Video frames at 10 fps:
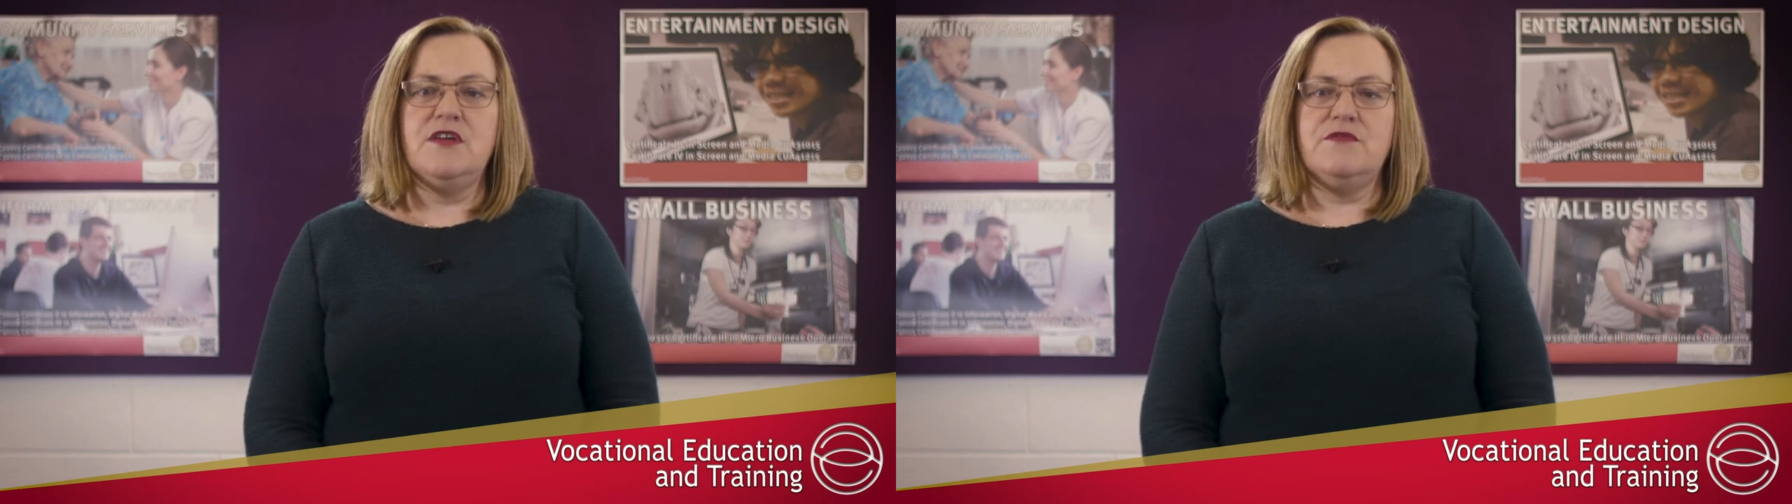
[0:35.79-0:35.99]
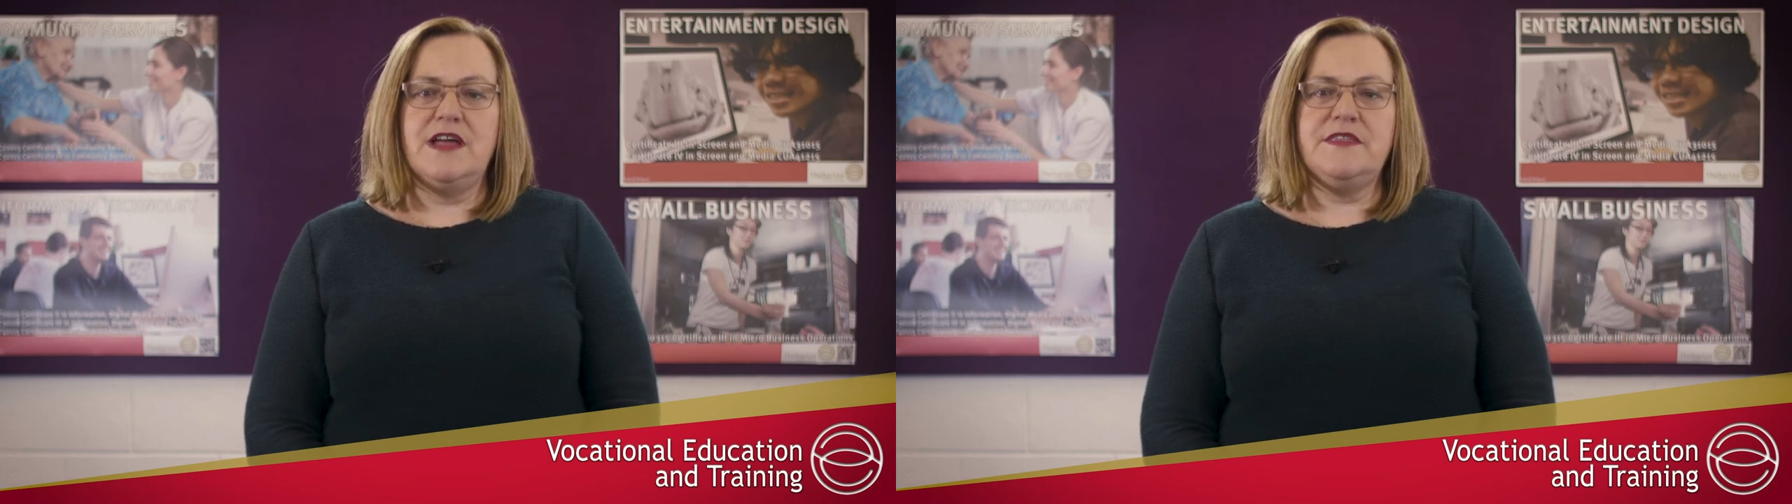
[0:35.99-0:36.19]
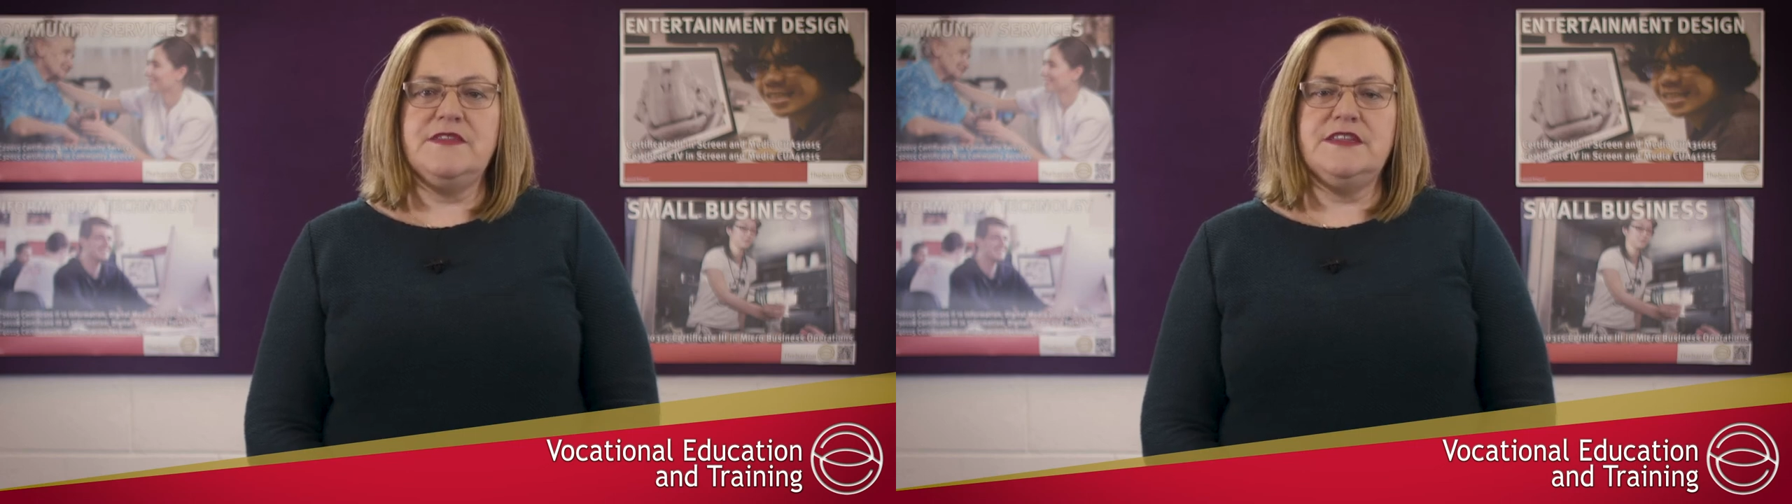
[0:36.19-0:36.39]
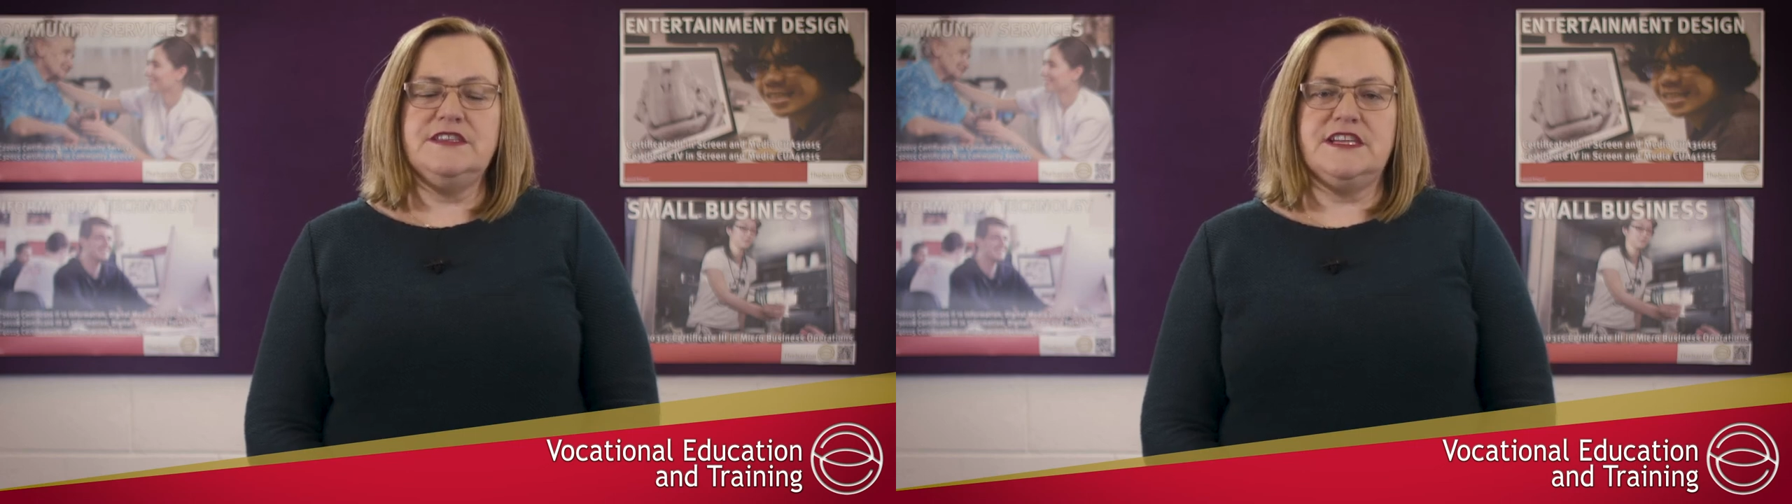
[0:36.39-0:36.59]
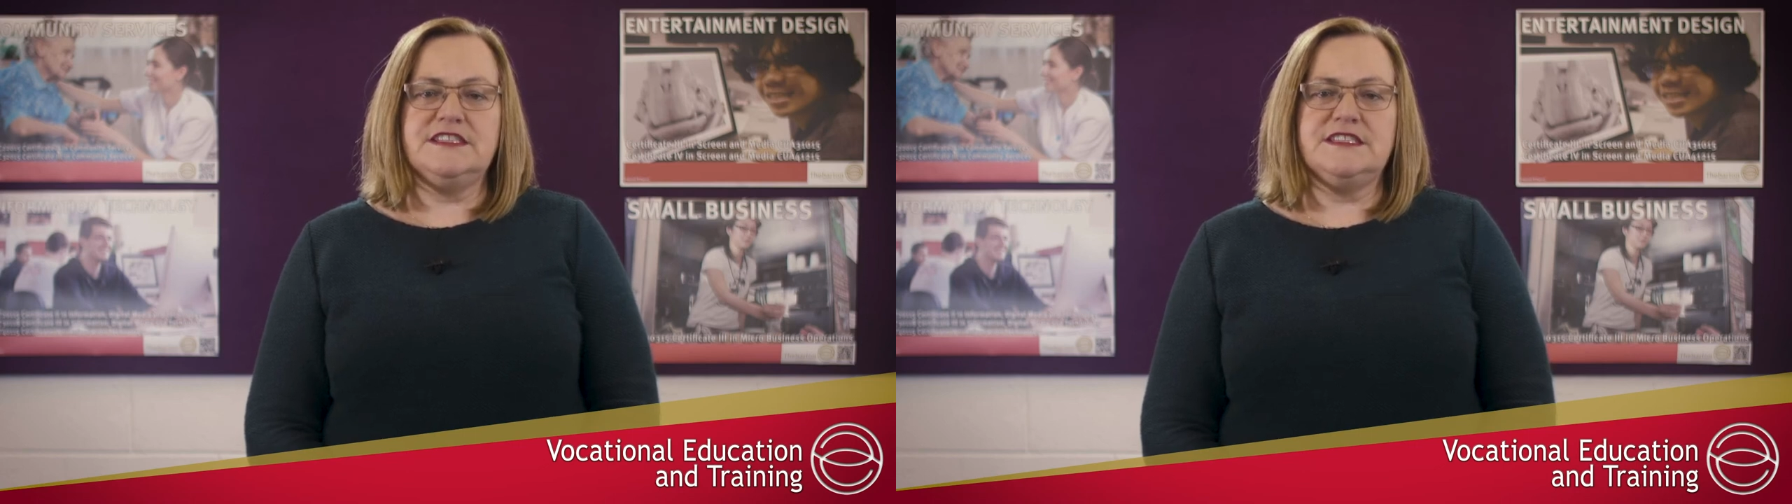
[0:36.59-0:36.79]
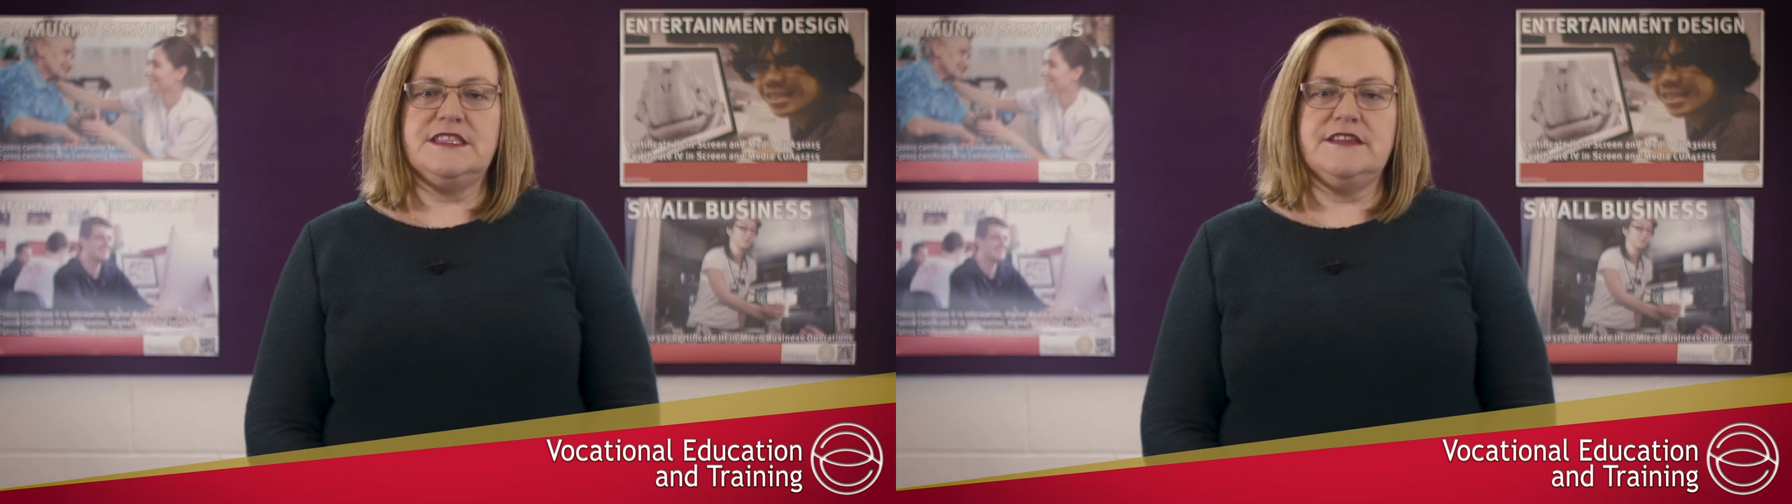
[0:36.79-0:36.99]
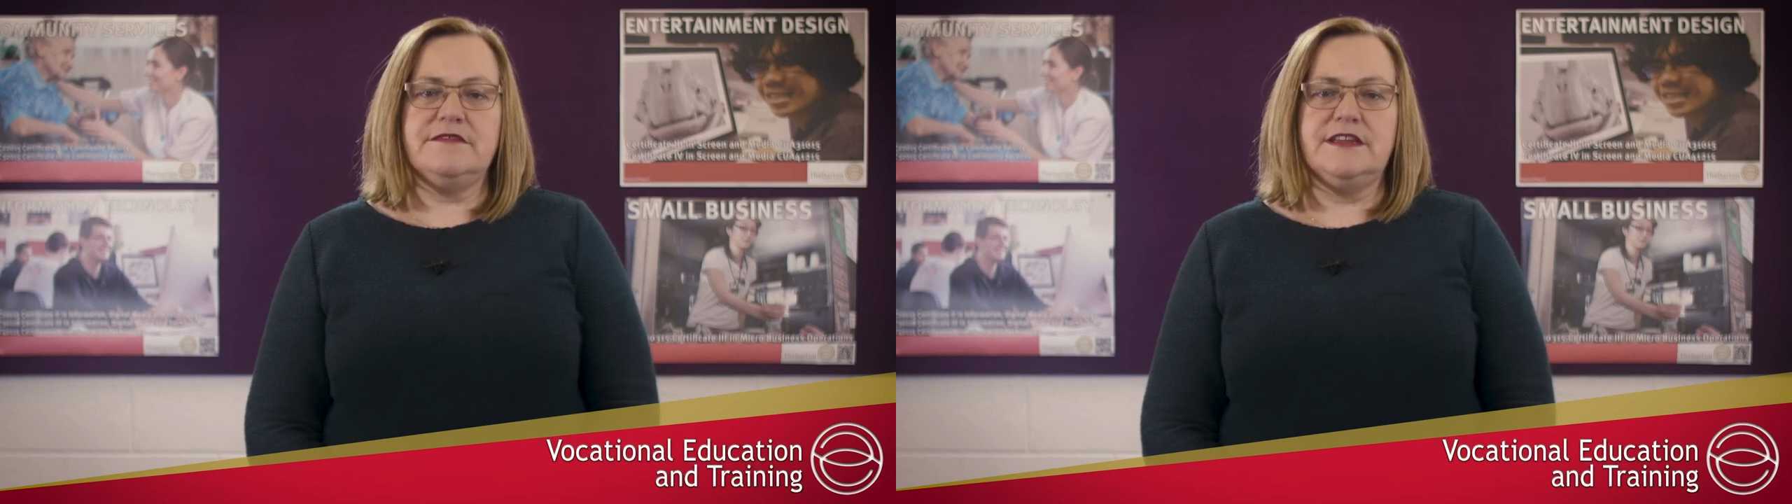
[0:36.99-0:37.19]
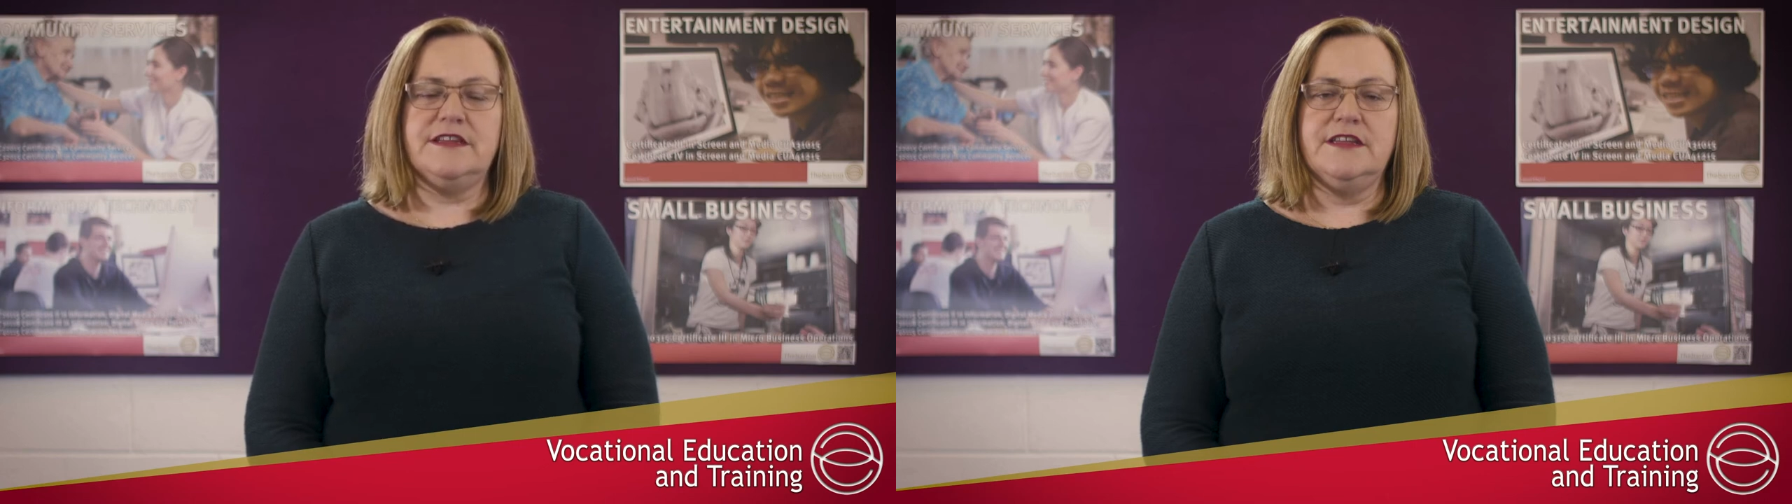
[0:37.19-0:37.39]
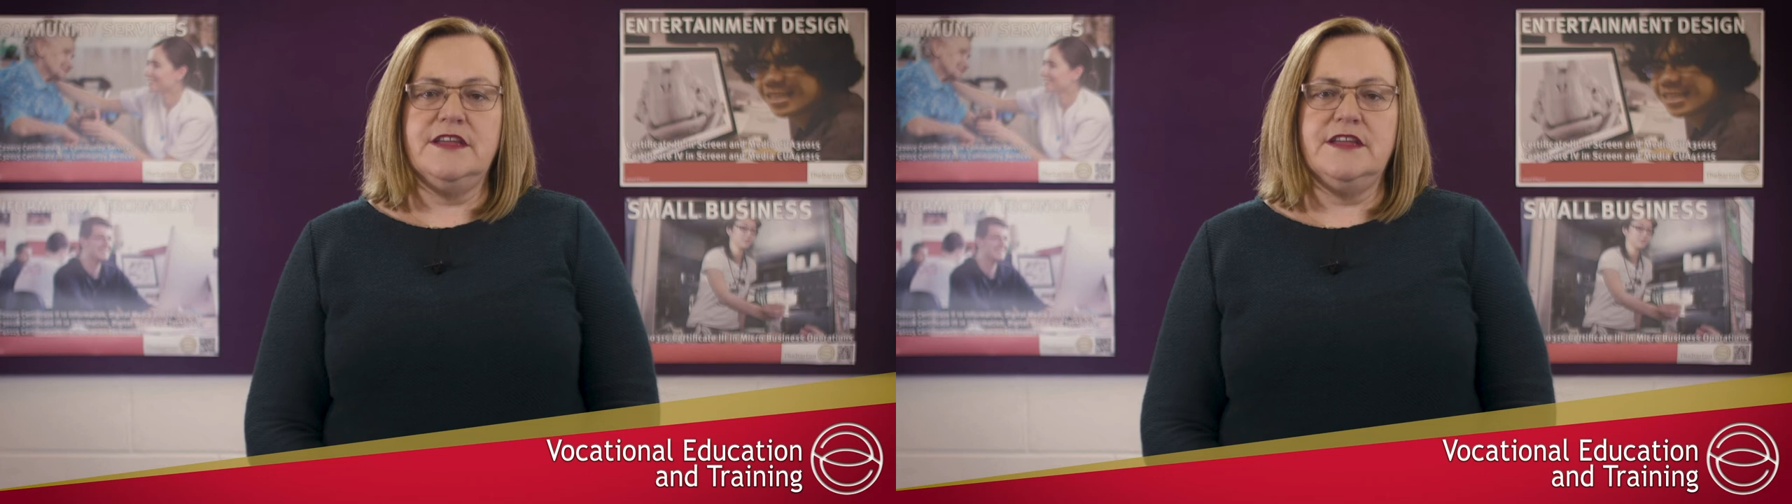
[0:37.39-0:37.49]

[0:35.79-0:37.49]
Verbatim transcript: rather than just theory,